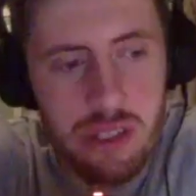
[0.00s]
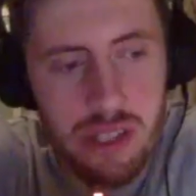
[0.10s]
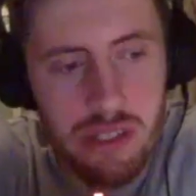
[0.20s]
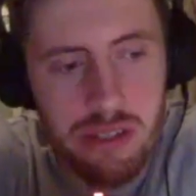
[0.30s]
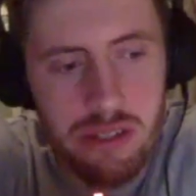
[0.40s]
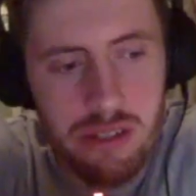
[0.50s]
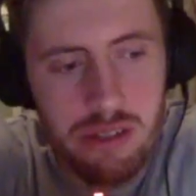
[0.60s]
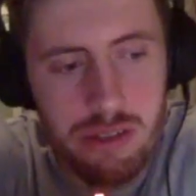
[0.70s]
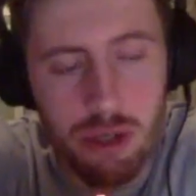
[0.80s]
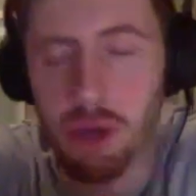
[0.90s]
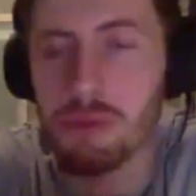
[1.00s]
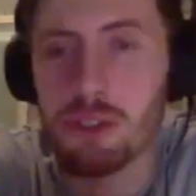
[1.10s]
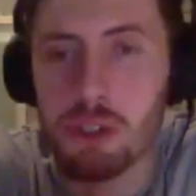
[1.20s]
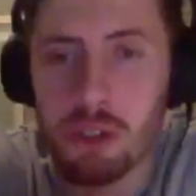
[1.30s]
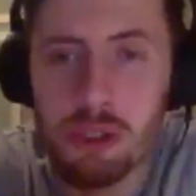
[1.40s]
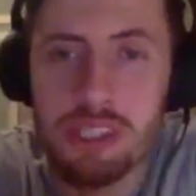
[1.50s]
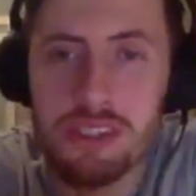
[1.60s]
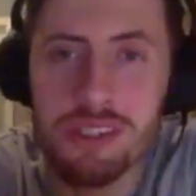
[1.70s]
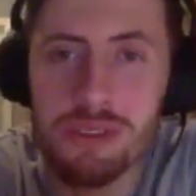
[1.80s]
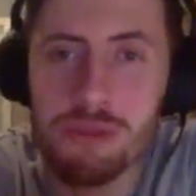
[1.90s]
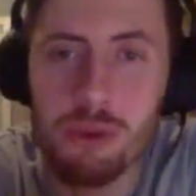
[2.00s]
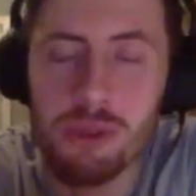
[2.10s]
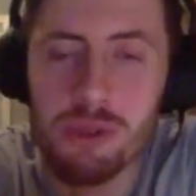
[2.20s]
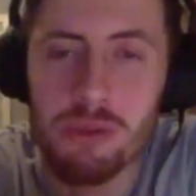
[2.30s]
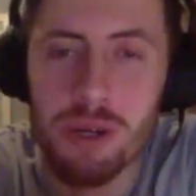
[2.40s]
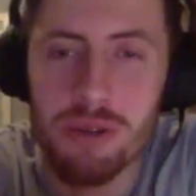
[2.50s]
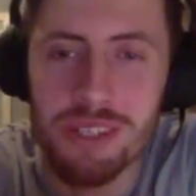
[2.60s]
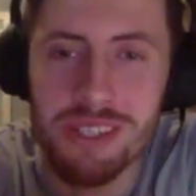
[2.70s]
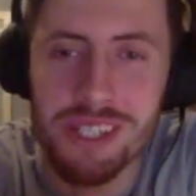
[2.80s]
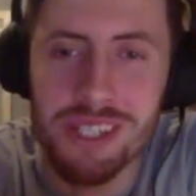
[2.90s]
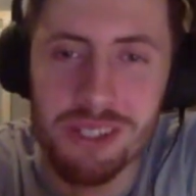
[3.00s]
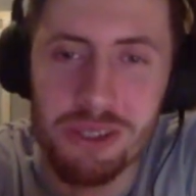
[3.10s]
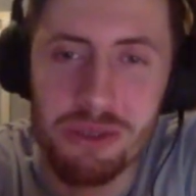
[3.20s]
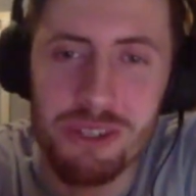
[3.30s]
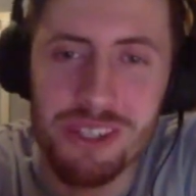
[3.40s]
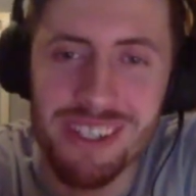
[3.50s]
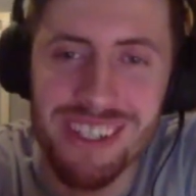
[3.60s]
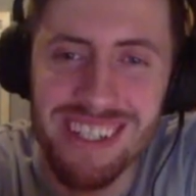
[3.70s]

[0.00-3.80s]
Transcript: did Thomas Gurney that you wrote about in the conclusion.